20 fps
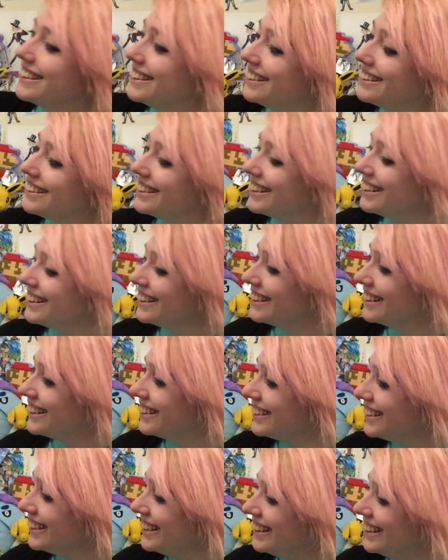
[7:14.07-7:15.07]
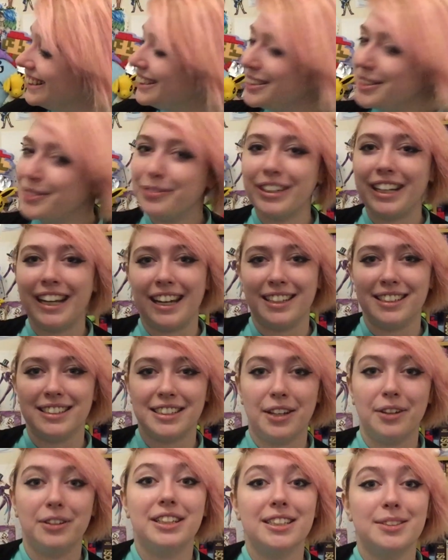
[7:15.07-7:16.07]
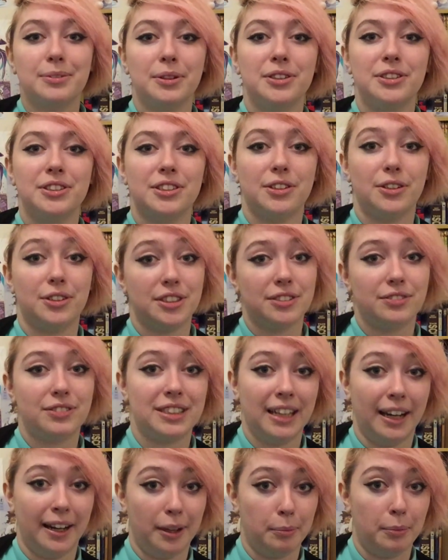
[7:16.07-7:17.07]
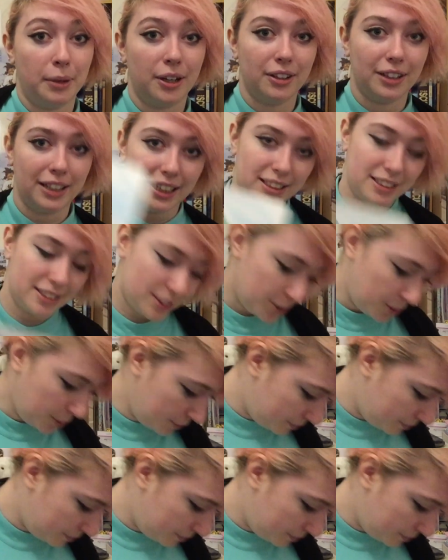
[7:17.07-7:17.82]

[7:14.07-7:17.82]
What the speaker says: But yeah, so this one's also for sale on my online store.